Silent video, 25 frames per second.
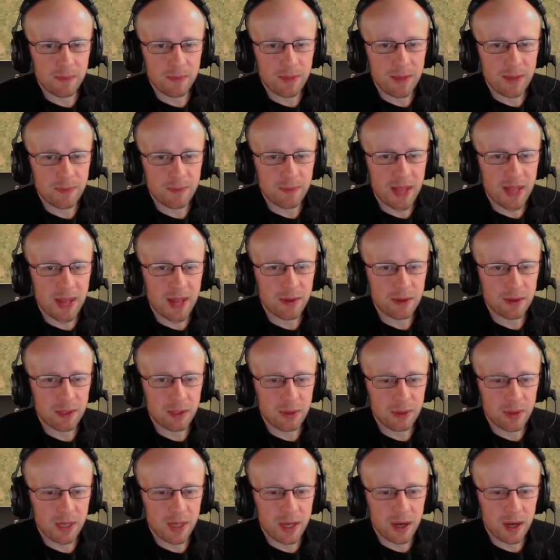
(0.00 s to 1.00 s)
that
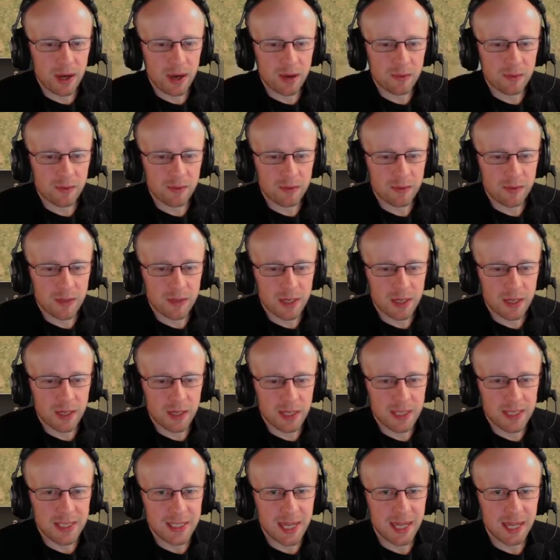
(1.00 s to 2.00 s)
unit of
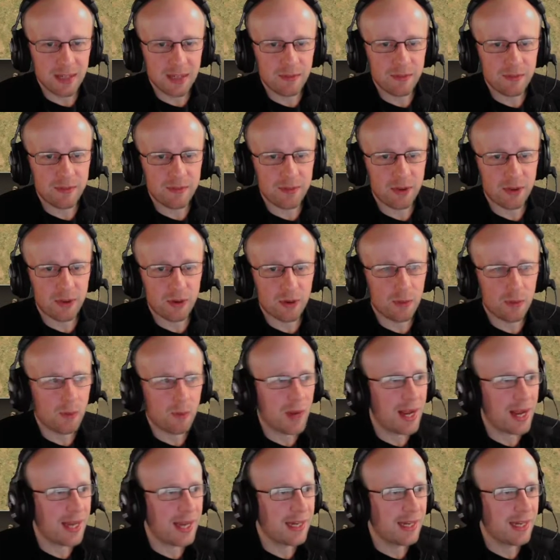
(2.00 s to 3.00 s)
Italian foot
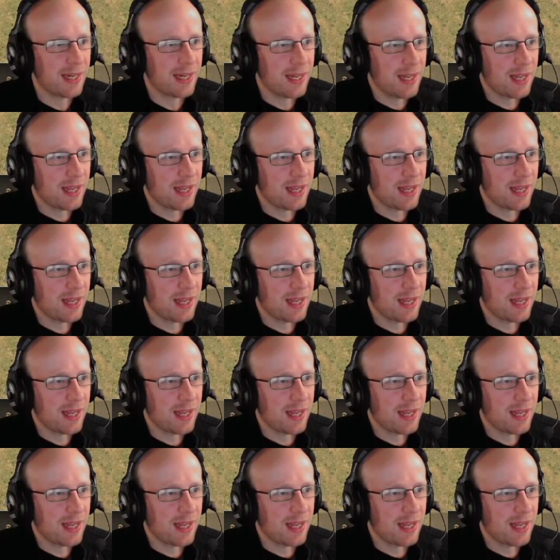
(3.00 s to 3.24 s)
away,